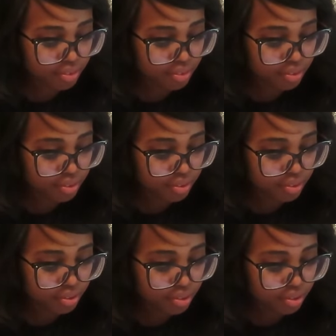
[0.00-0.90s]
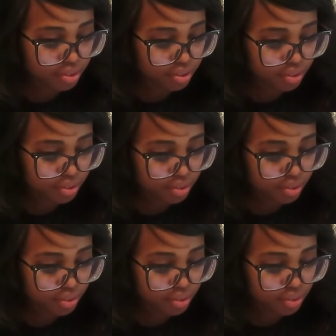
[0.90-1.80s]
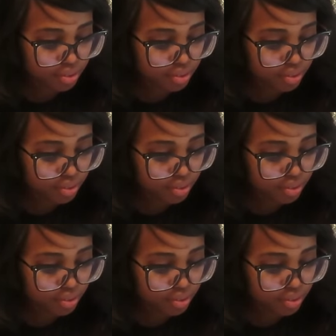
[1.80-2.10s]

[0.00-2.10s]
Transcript: (no one is talking)